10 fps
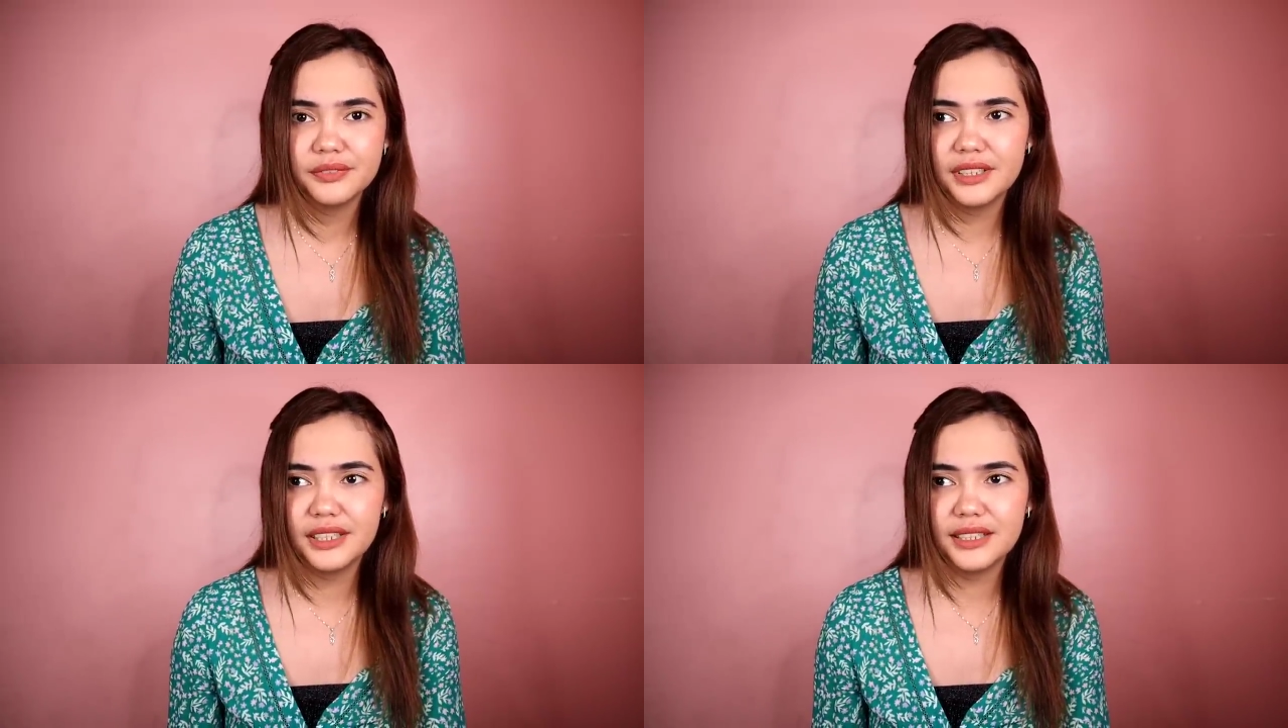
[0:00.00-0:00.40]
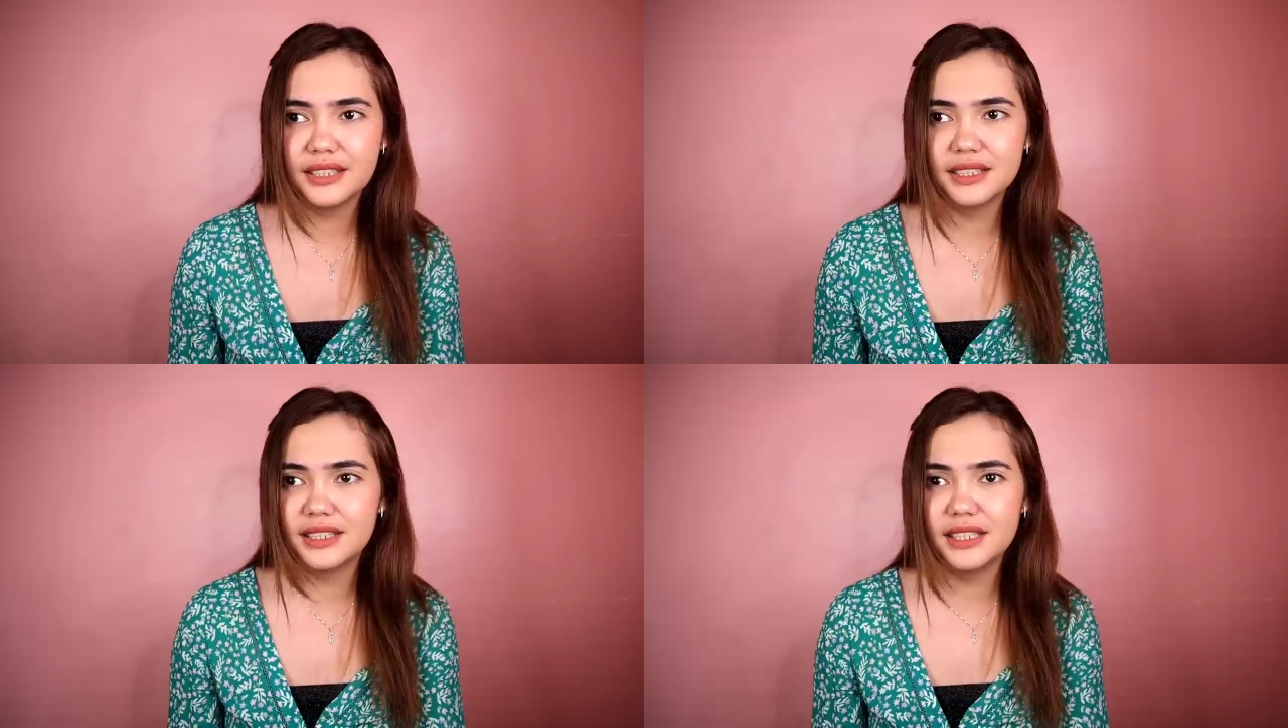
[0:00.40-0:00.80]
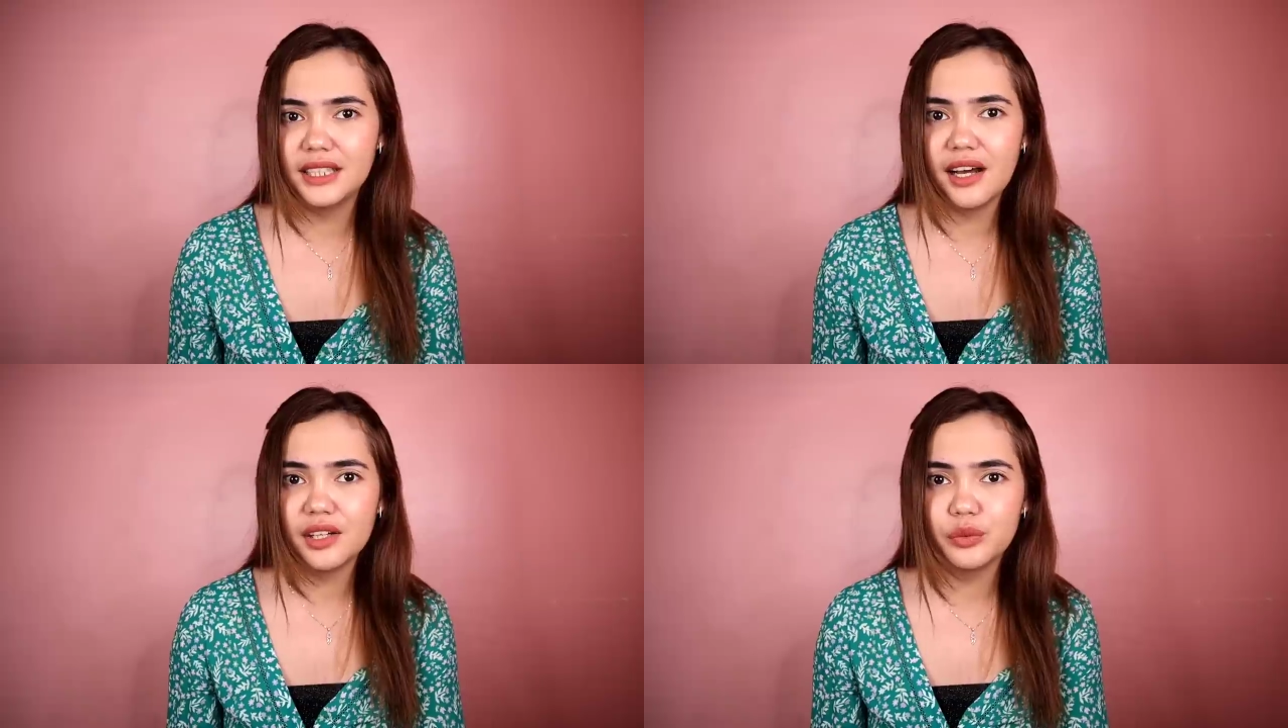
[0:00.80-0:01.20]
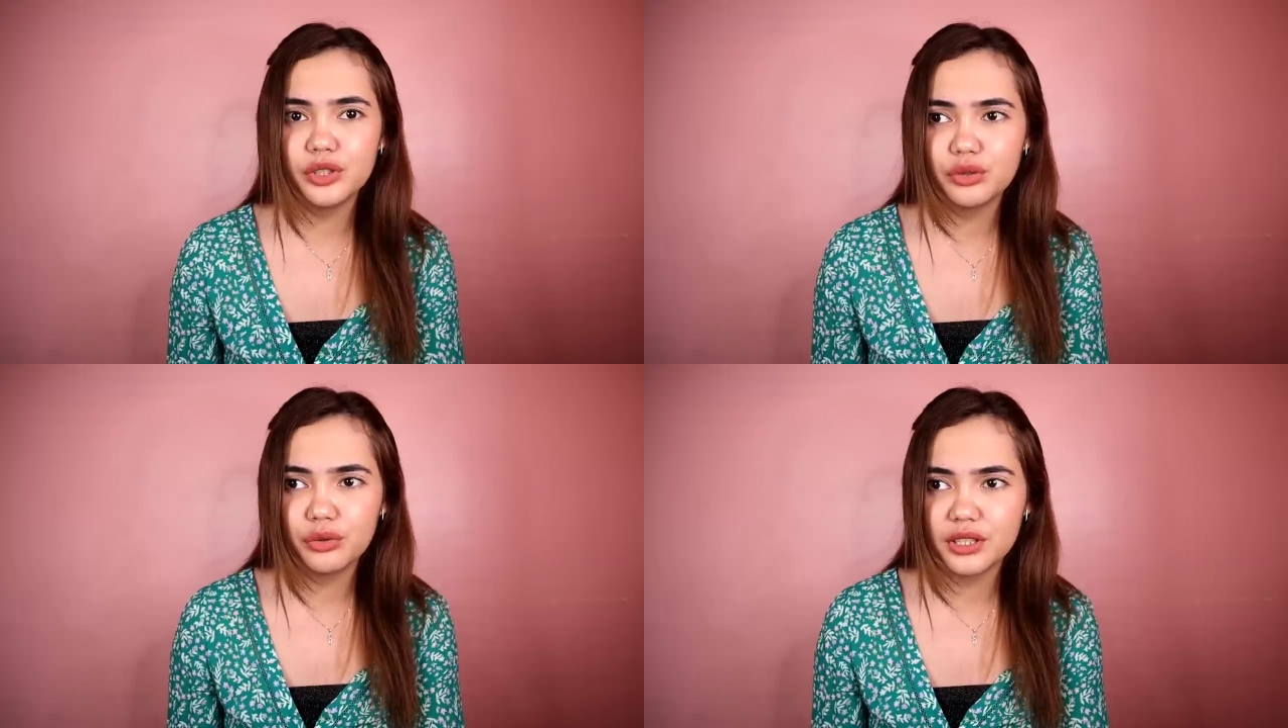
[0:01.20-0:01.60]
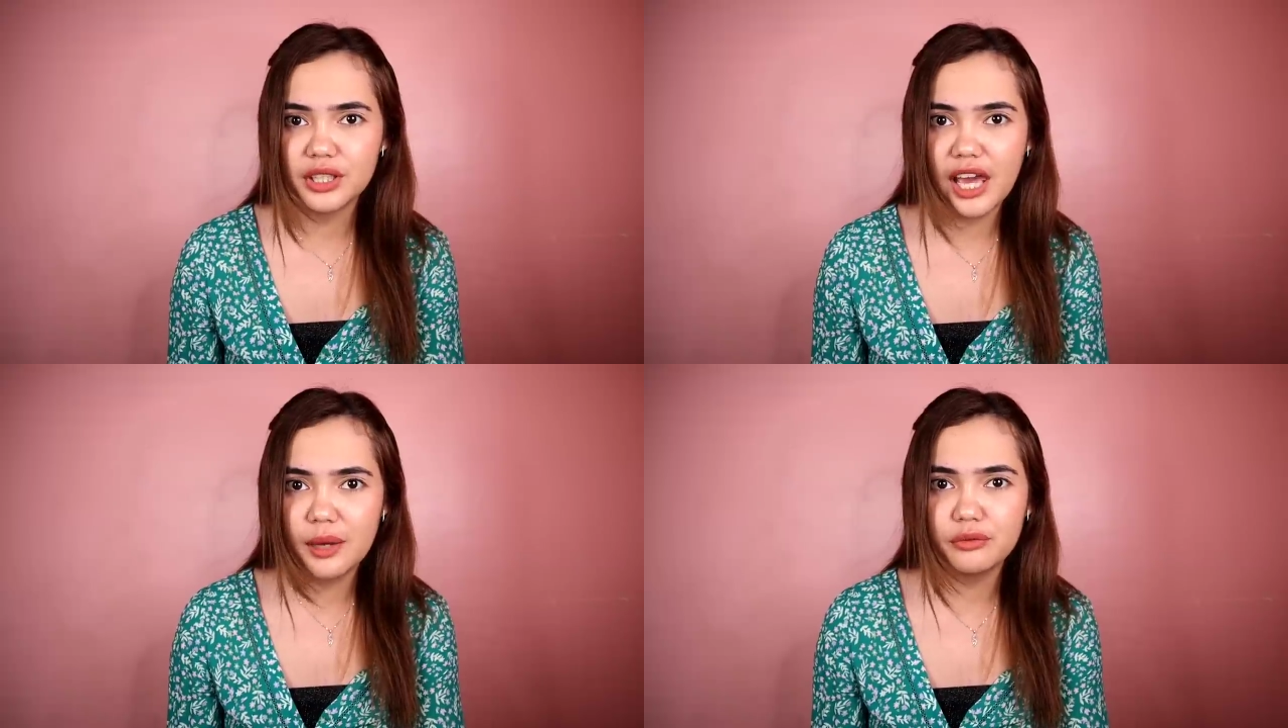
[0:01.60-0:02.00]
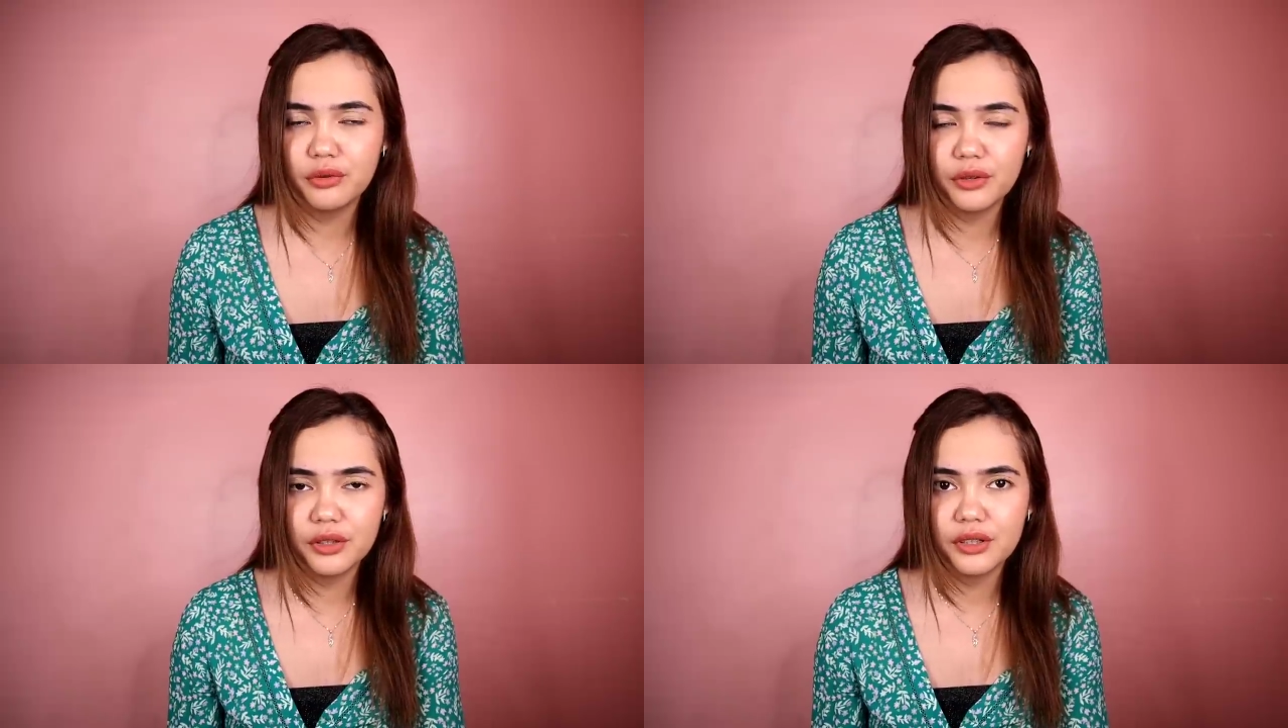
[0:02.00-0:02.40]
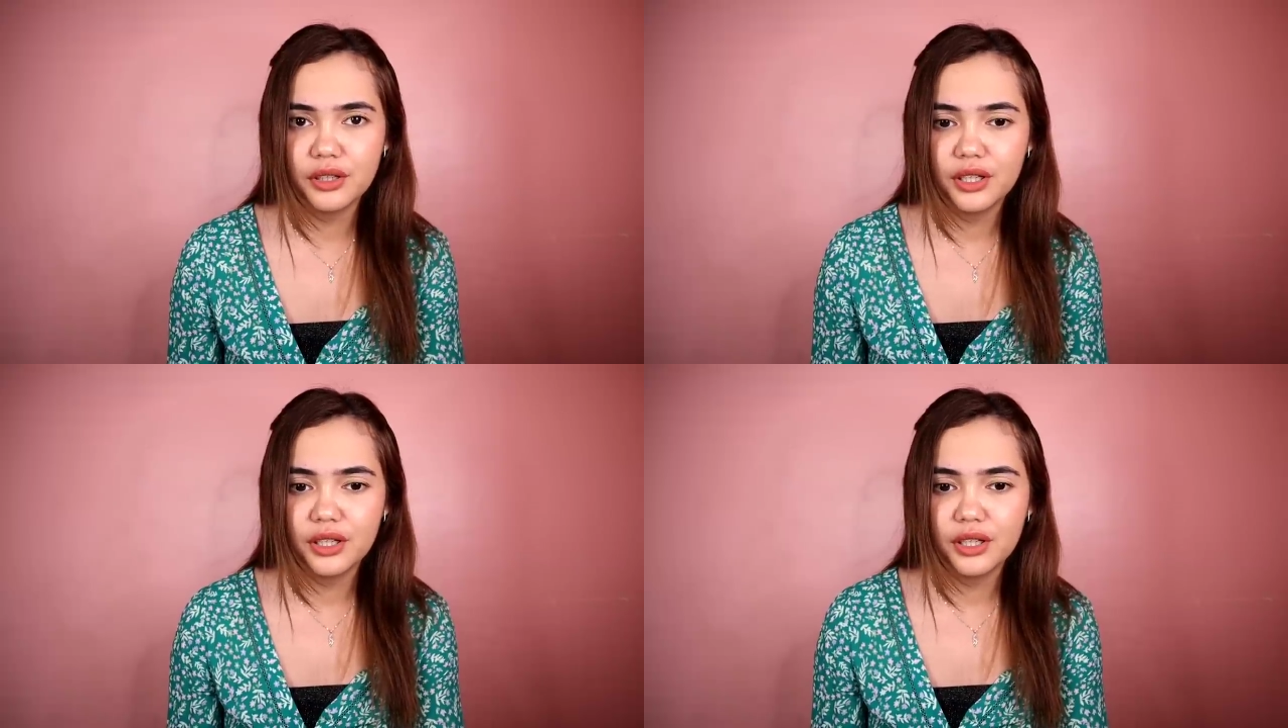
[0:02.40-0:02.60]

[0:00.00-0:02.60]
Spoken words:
this is not what tourists came for.